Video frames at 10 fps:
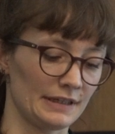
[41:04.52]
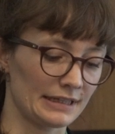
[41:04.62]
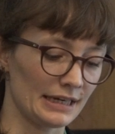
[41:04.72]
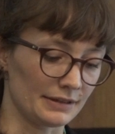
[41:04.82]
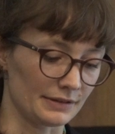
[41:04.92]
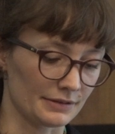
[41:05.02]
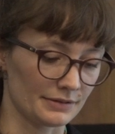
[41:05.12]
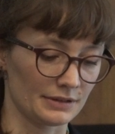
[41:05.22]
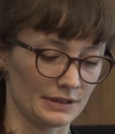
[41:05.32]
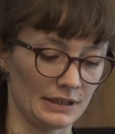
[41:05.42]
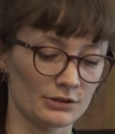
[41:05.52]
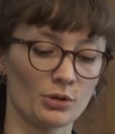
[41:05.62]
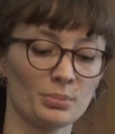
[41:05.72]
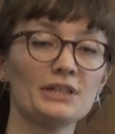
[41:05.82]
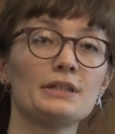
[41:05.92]
again in
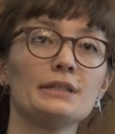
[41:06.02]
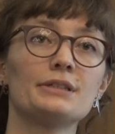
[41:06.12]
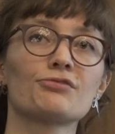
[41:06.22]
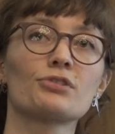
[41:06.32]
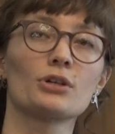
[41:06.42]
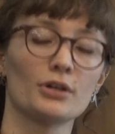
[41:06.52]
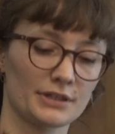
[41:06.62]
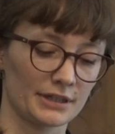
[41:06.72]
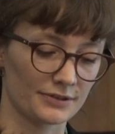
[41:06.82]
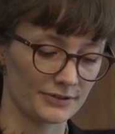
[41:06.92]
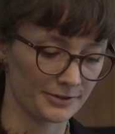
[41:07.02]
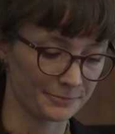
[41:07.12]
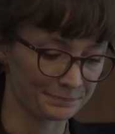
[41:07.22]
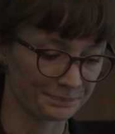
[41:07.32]
completely different contexts.